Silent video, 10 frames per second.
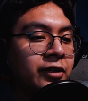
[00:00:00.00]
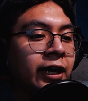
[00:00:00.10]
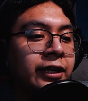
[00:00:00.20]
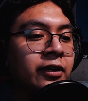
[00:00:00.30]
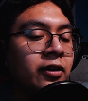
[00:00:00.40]

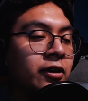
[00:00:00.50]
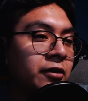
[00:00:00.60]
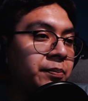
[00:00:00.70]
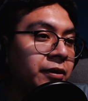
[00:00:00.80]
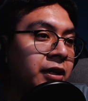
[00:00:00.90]
design
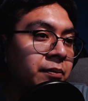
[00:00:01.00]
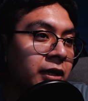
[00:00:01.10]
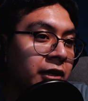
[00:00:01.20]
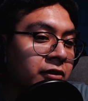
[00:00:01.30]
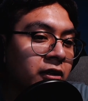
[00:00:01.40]
are the building
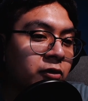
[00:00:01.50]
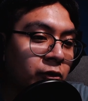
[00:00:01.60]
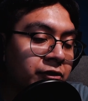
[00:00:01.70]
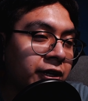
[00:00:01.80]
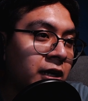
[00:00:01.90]
blocks
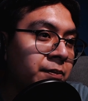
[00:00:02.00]
towards a